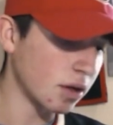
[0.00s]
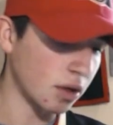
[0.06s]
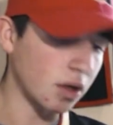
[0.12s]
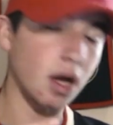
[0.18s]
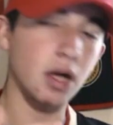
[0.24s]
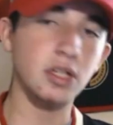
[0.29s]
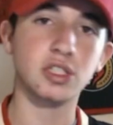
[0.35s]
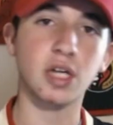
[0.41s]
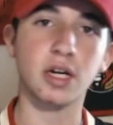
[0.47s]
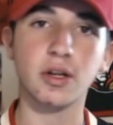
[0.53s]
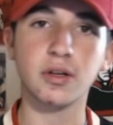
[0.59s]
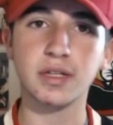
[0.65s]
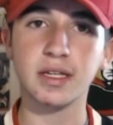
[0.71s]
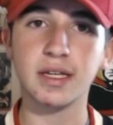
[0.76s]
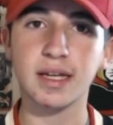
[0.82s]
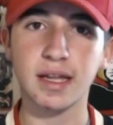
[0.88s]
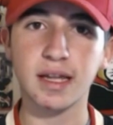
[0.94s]
uh, Johnny
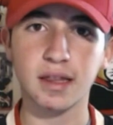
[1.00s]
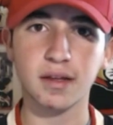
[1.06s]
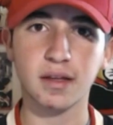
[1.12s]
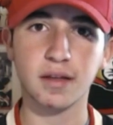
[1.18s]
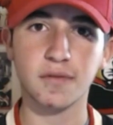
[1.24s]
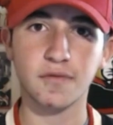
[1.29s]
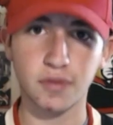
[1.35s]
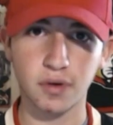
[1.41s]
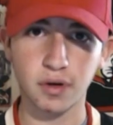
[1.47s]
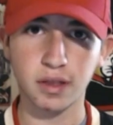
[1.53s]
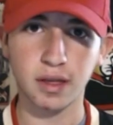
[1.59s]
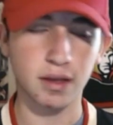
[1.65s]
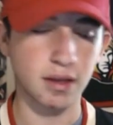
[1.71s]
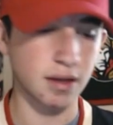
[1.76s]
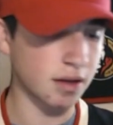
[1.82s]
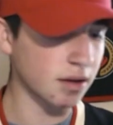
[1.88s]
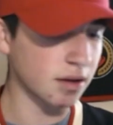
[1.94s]
Oduya, gets his first
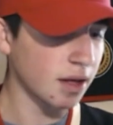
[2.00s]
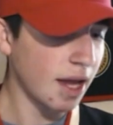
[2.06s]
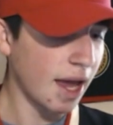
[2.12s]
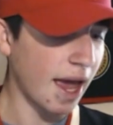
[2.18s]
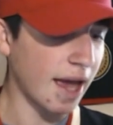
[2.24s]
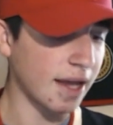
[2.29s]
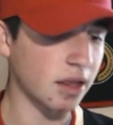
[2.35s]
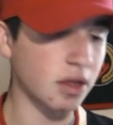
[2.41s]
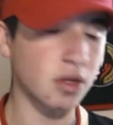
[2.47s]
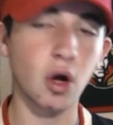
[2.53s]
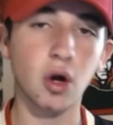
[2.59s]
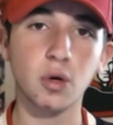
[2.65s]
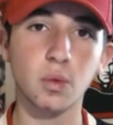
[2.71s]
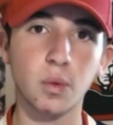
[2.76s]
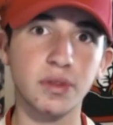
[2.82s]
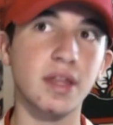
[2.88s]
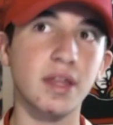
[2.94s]
assist, and
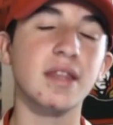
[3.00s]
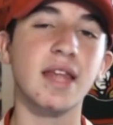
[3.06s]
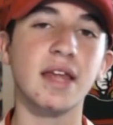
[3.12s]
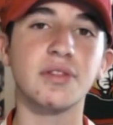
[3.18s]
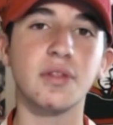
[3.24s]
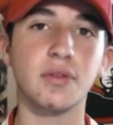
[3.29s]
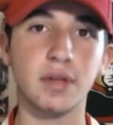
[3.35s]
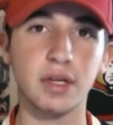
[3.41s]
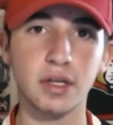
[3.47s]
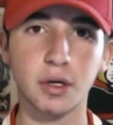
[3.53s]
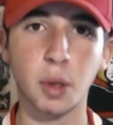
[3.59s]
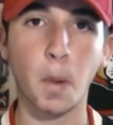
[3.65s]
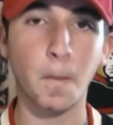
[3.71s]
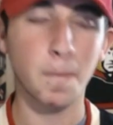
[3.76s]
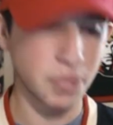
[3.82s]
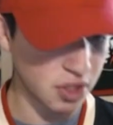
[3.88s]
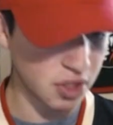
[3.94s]
Stone with his 10th of the
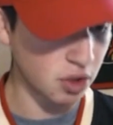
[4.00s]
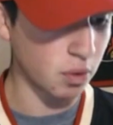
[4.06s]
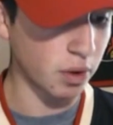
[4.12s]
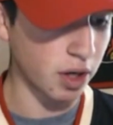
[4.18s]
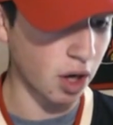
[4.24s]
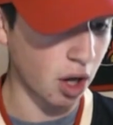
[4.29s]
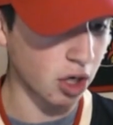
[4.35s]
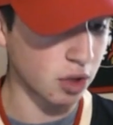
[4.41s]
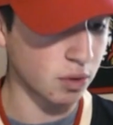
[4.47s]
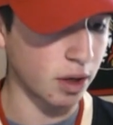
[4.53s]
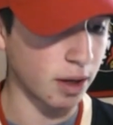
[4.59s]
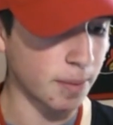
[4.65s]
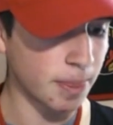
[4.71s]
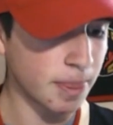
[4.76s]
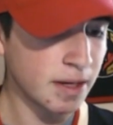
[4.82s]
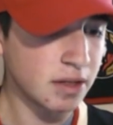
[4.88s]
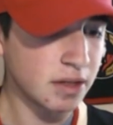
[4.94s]
year, 2-1 Ottawa. To
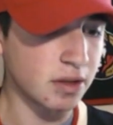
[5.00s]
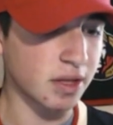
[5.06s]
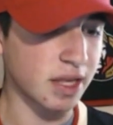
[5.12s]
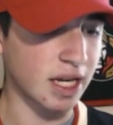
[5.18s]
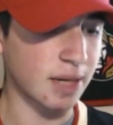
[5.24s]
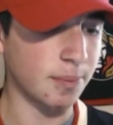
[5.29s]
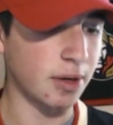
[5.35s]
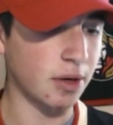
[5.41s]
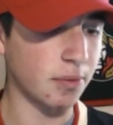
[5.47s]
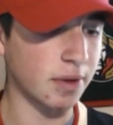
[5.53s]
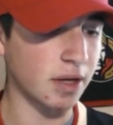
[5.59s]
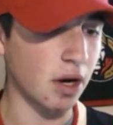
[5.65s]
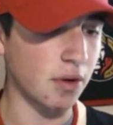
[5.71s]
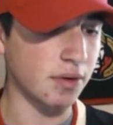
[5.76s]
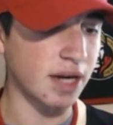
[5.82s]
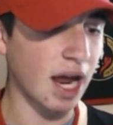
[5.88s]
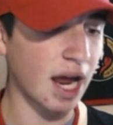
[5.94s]
the second period we
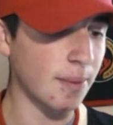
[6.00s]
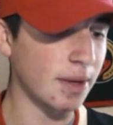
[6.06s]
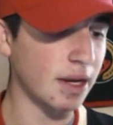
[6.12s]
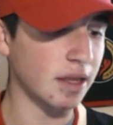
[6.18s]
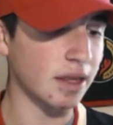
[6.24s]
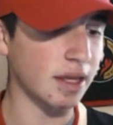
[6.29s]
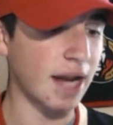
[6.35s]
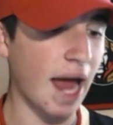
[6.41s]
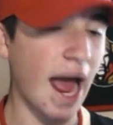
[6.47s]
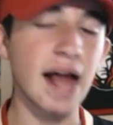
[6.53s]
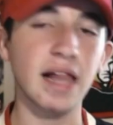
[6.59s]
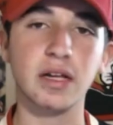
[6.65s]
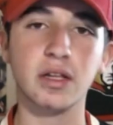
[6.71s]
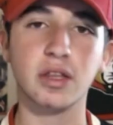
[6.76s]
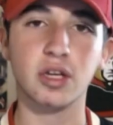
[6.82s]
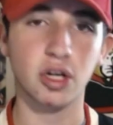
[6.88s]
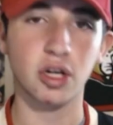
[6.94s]
go, 9 minutes in,
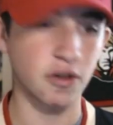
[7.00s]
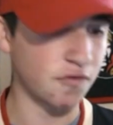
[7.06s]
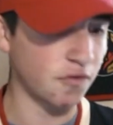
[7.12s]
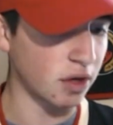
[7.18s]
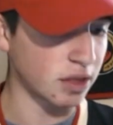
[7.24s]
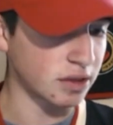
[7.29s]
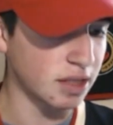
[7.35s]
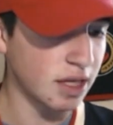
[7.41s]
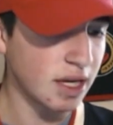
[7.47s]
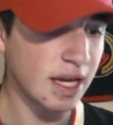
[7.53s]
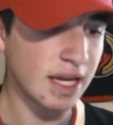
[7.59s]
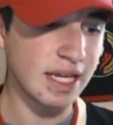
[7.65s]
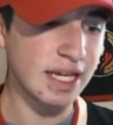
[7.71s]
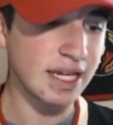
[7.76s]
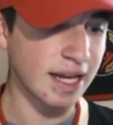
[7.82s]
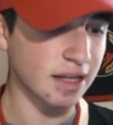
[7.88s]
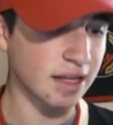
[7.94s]
Alex Kerfoot,
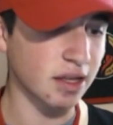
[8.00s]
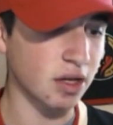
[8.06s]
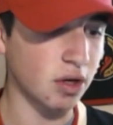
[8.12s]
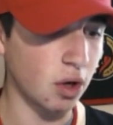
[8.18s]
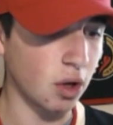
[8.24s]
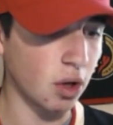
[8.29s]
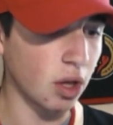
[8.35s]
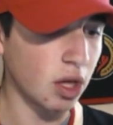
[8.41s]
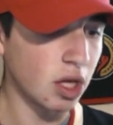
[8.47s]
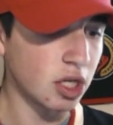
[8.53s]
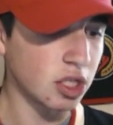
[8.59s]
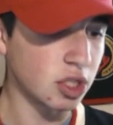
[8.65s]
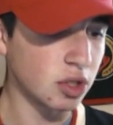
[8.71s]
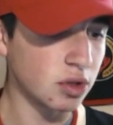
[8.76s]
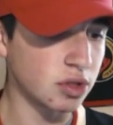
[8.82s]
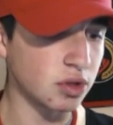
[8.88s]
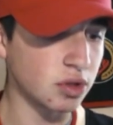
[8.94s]
he gets a goal,
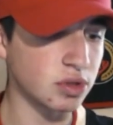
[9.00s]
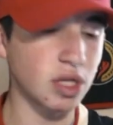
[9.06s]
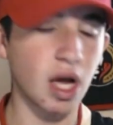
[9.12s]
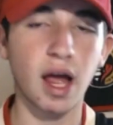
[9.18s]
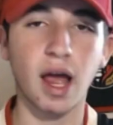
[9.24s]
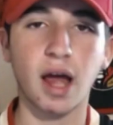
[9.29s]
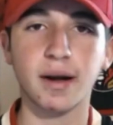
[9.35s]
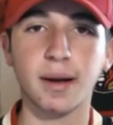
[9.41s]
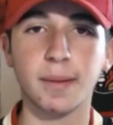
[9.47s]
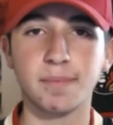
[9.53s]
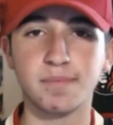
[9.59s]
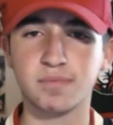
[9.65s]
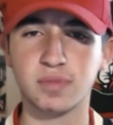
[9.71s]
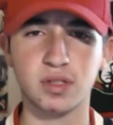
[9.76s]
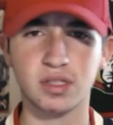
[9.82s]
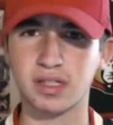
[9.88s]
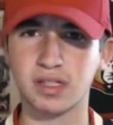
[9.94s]
2-2 tie on a
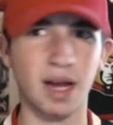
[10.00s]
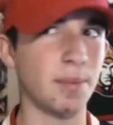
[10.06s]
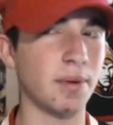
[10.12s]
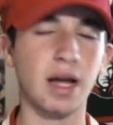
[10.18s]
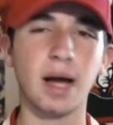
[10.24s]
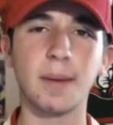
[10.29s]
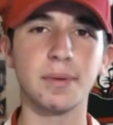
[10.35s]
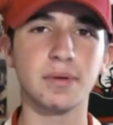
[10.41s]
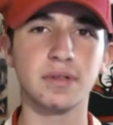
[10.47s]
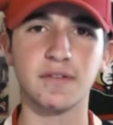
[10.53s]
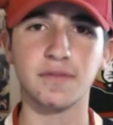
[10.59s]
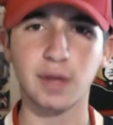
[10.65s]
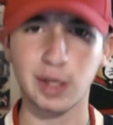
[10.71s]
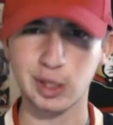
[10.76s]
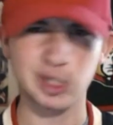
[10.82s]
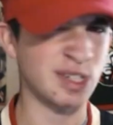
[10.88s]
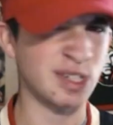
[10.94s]
couple couple
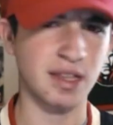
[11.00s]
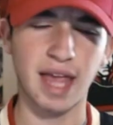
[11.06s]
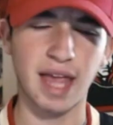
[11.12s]
deflections.